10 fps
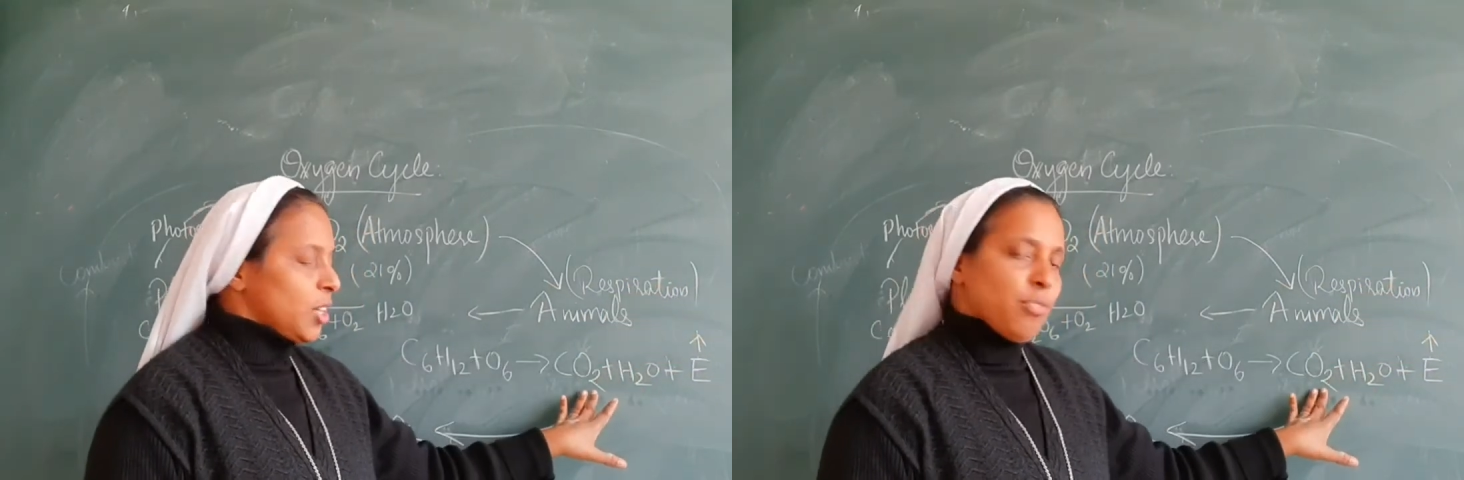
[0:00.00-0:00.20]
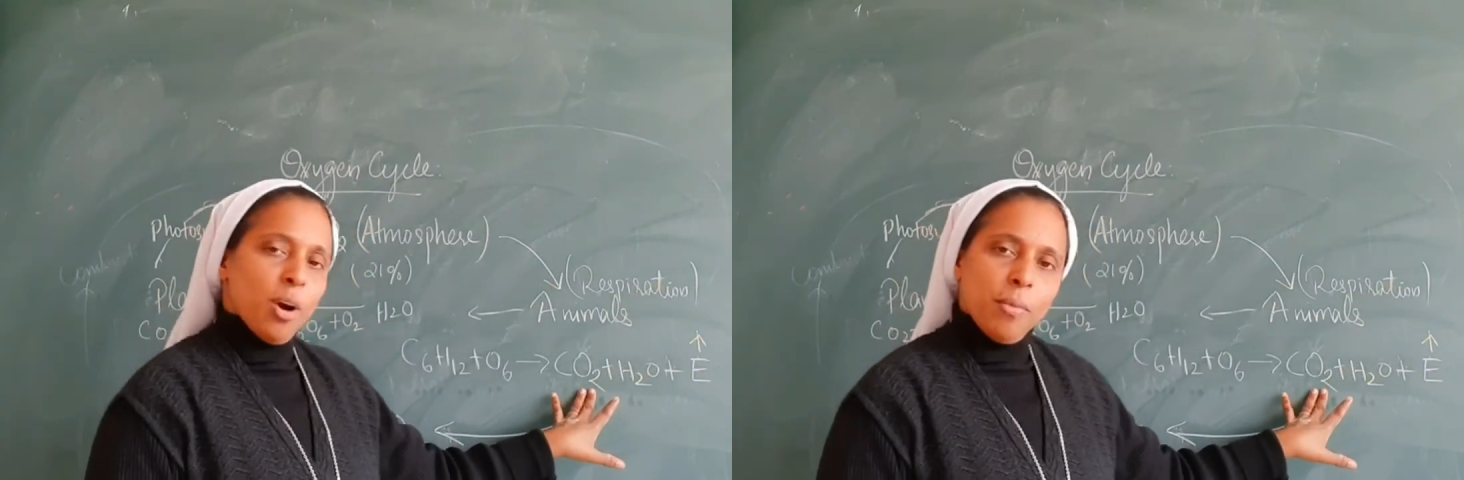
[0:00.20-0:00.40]
in
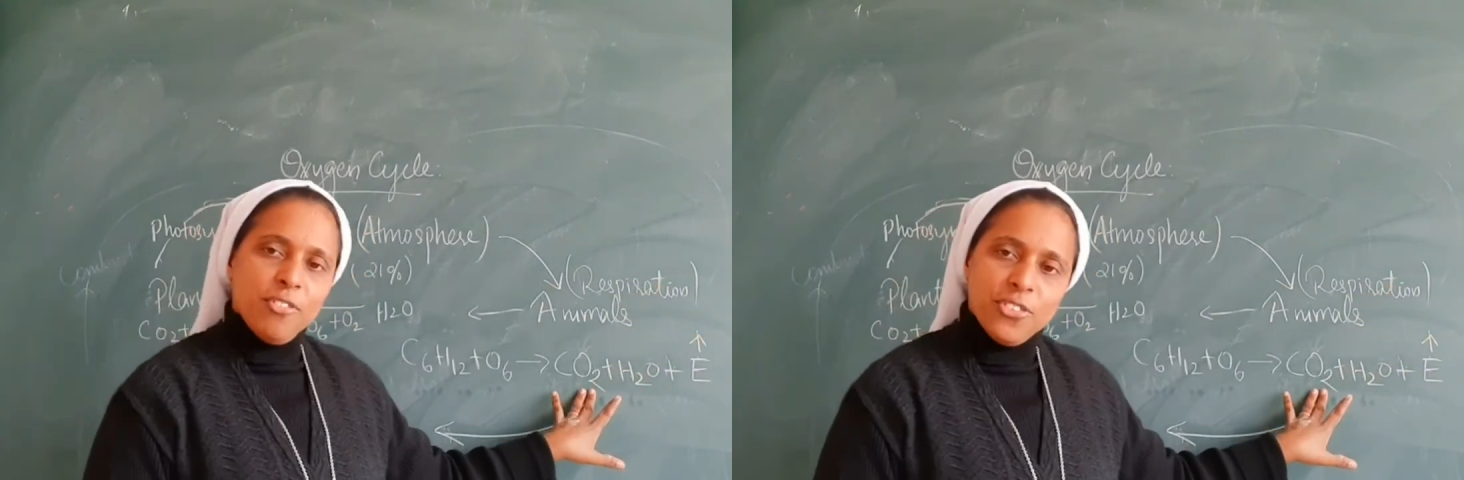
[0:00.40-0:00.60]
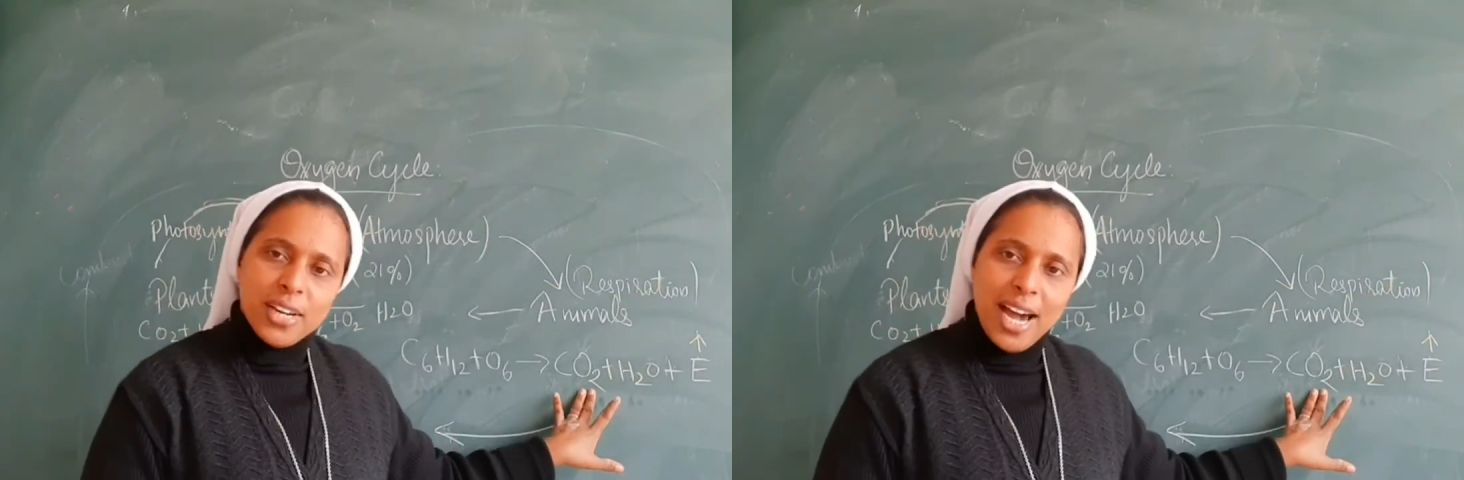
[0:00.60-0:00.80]
the form
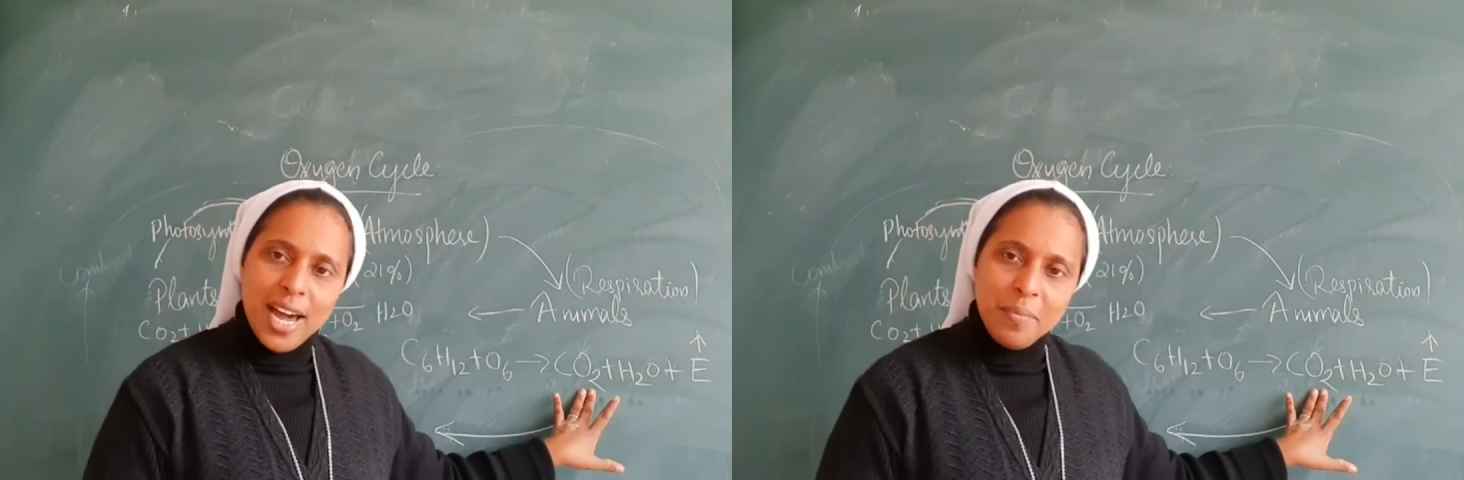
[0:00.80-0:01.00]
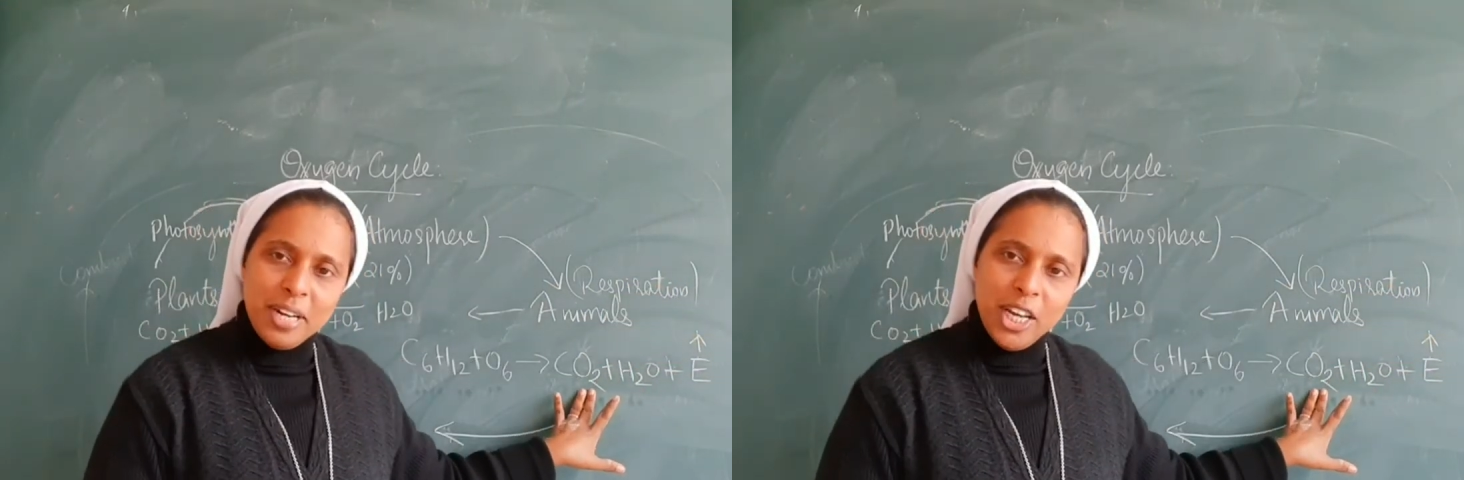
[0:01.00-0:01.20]
of
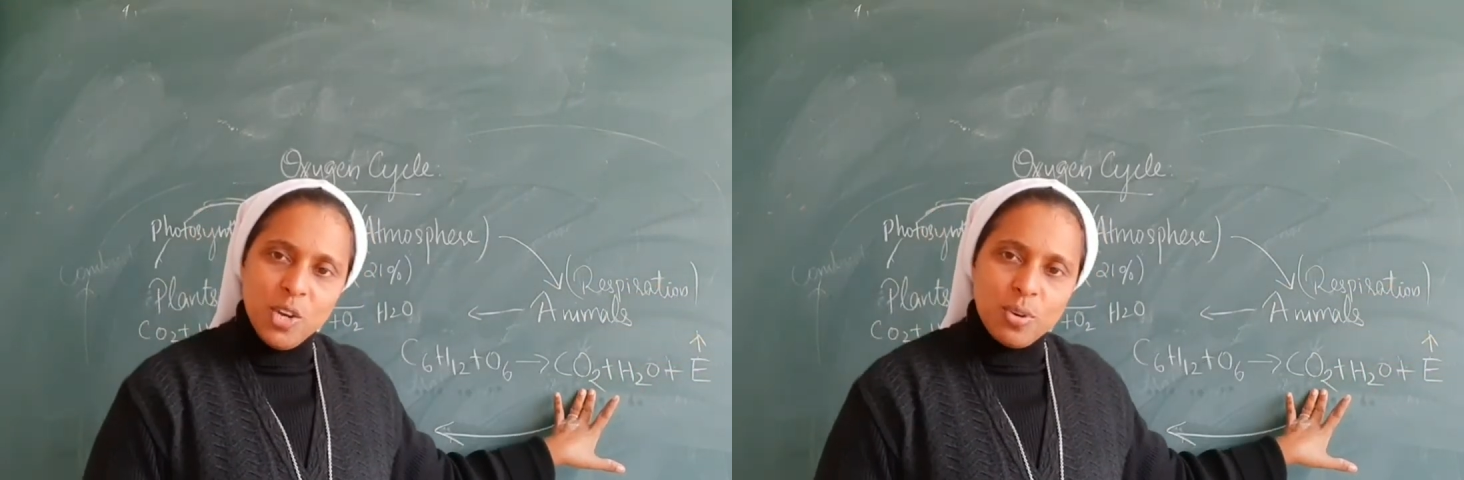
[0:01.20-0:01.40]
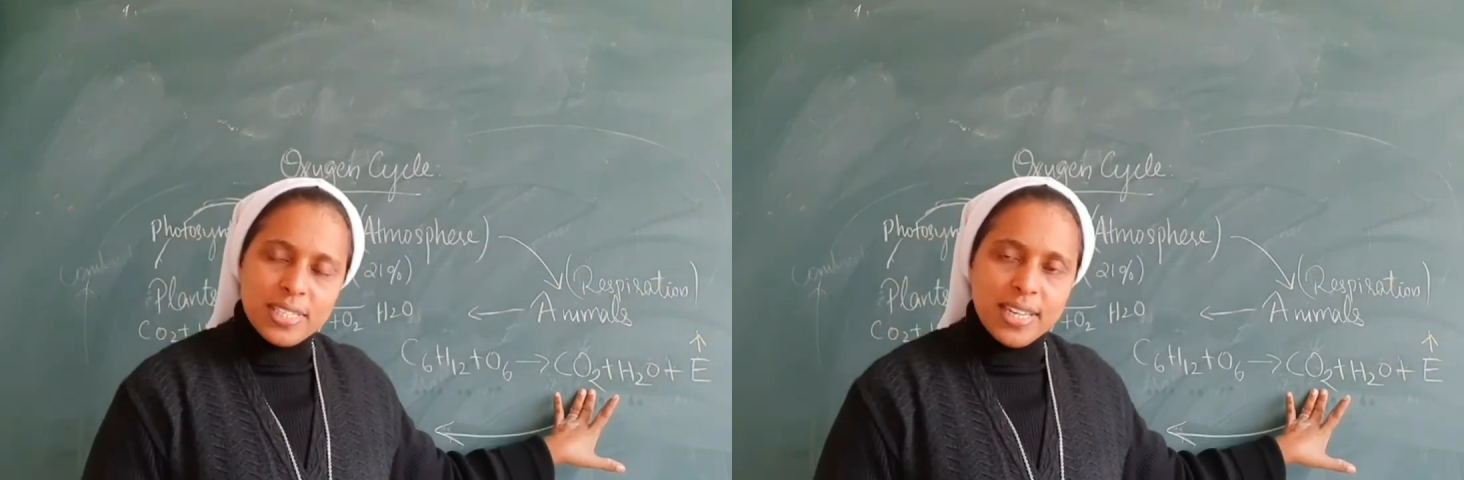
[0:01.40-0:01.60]
carbon
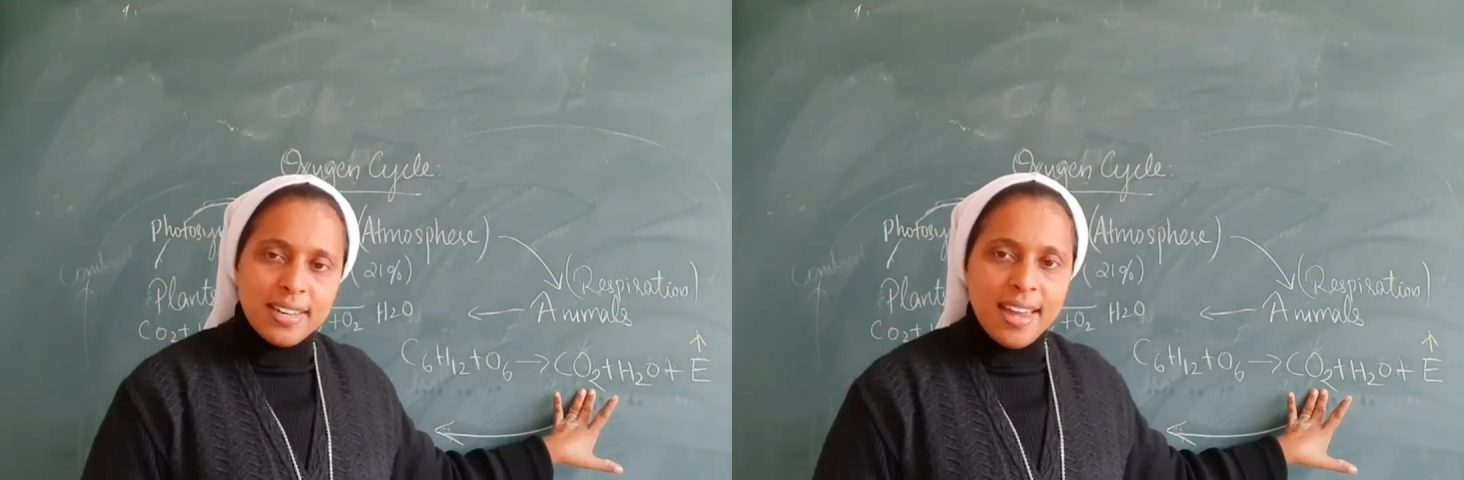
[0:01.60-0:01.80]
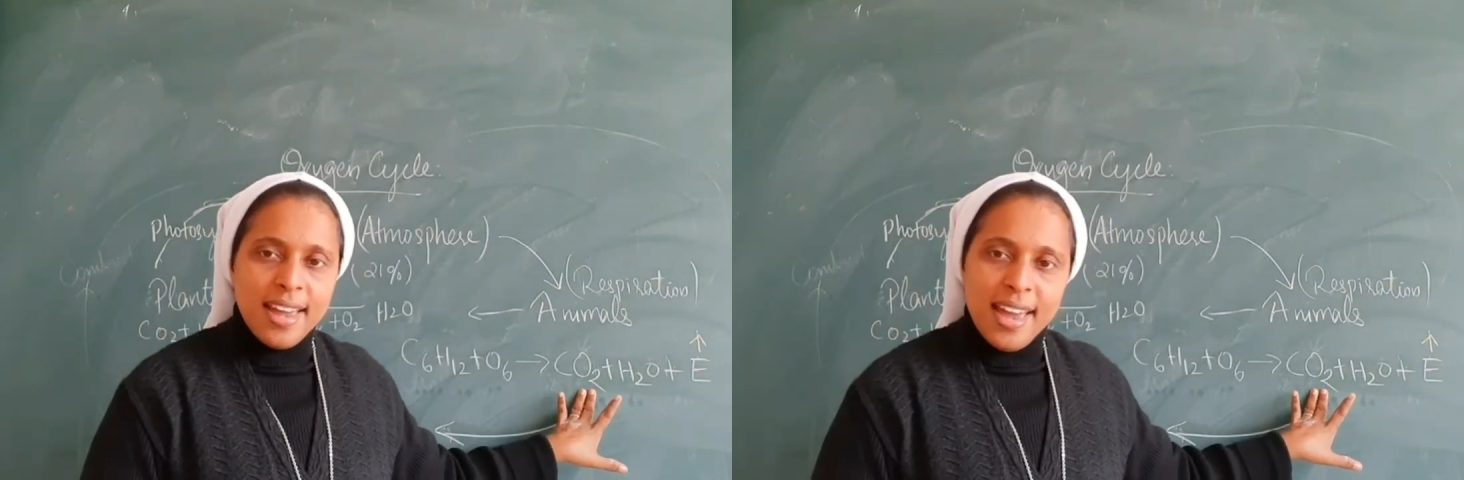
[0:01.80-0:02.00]
dioxide.